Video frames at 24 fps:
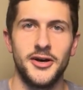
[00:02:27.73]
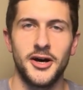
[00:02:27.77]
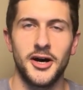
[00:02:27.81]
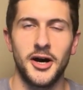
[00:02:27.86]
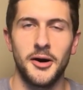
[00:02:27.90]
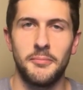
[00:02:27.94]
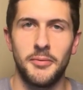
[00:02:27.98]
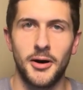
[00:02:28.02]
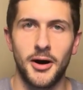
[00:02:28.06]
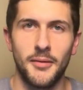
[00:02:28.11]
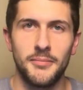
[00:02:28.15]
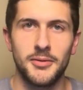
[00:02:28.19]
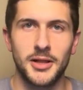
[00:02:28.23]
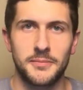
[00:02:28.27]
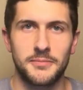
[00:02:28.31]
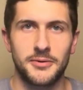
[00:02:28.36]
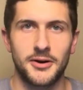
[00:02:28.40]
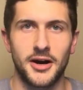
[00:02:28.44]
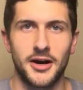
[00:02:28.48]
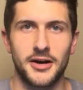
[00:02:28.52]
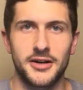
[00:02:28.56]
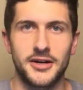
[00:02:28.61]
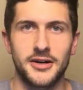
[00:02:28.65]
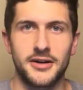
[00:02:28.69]
a public
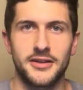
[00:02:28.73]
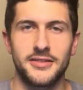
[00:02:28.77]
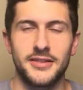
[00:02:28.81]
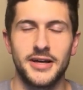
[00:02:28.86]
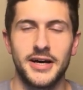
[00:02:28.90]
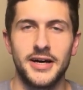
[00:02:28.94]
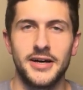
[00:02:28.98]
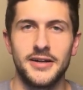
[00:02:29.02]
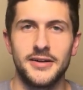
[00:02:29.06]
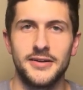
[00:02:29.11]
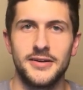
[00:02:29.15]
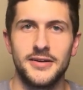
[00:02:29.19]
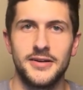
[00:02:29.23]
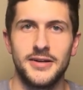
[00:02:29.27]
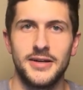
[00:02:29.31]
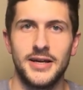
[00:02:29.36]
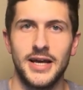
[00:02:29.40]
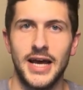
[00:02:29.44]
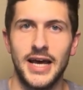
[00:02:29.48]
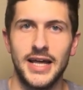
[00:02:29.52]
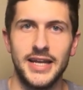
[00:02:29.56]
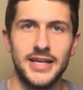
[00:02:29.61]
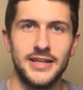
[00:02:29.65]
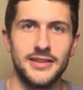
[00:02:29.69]
product that
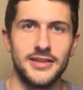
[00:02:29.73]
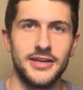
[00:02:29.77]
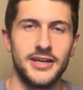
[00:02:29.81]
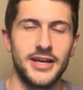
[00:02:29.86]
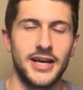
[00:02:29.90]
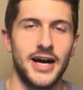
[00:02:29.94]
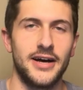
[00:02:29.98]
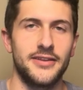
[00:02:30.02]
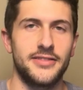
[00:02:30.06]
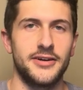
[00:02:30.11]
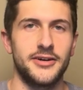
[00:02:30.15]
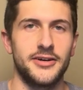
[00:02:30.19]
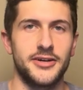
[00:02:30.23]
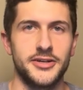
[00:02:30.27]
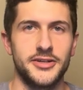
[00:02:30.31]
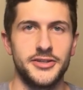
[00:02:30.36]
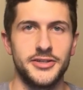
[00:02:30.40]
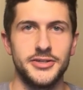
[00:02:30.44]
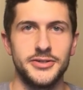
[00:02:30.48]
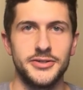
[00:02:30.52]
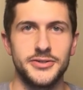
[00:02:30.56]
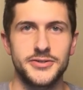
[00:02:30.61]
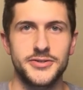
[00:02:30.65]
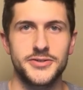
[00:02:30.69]
any league out there could
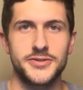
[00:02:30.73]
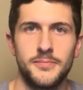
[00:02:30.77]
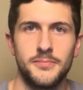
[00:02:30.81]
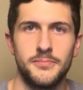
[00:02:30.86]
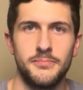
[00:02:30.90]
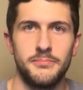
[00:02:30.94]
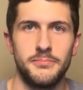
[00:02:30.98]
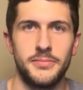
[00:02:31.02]
use.